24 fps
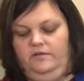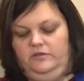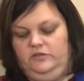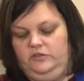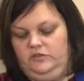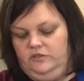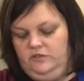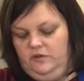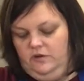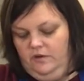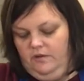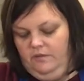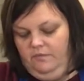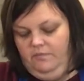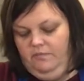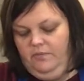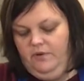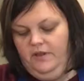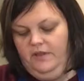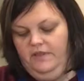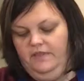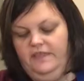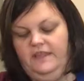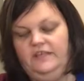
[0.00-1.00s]
just going to
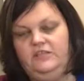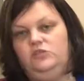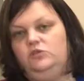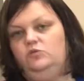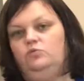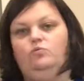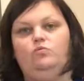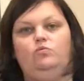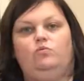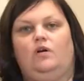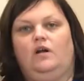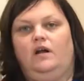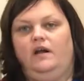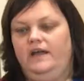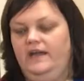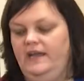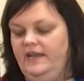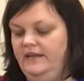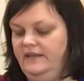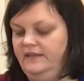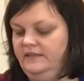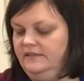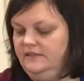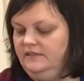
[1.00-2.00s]
put this
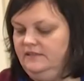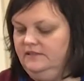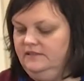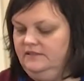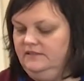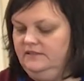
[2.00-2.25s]
right